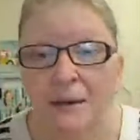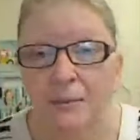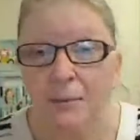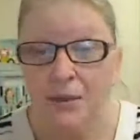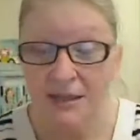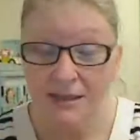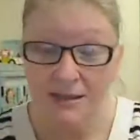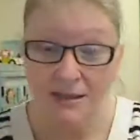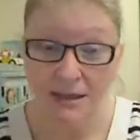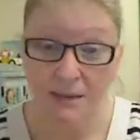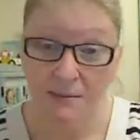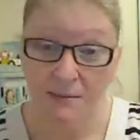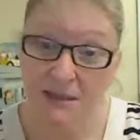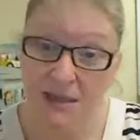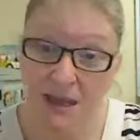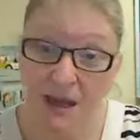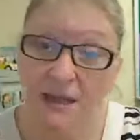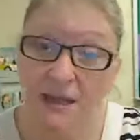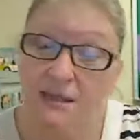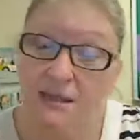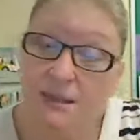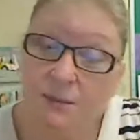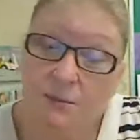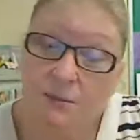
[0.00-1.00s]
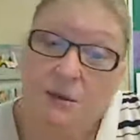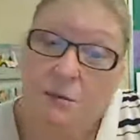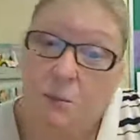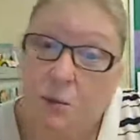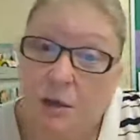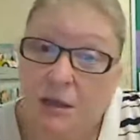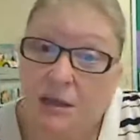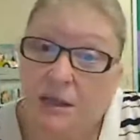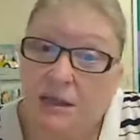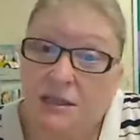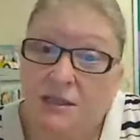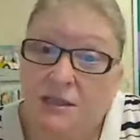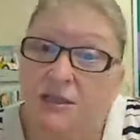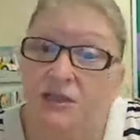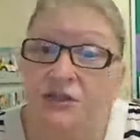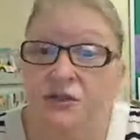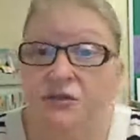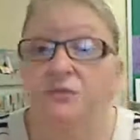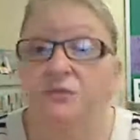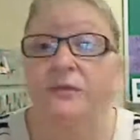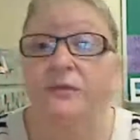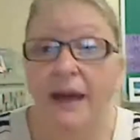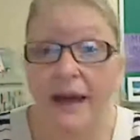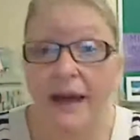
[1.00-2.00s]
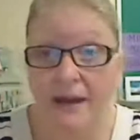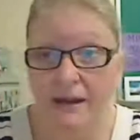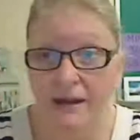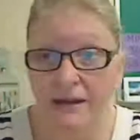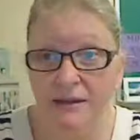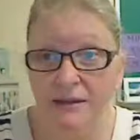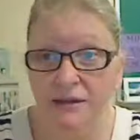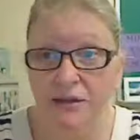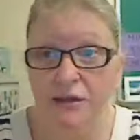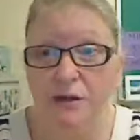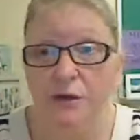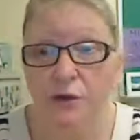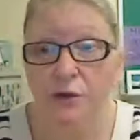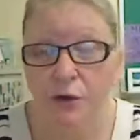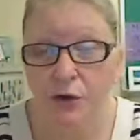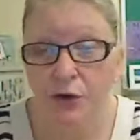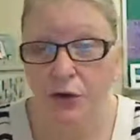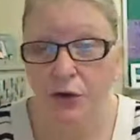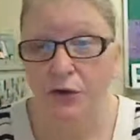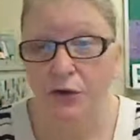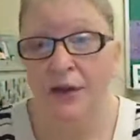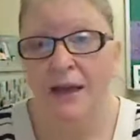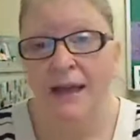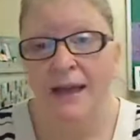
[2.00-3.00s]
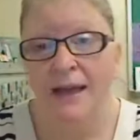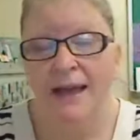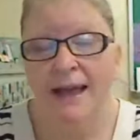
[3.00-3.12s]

But it's up to us to be willing to do that and to learn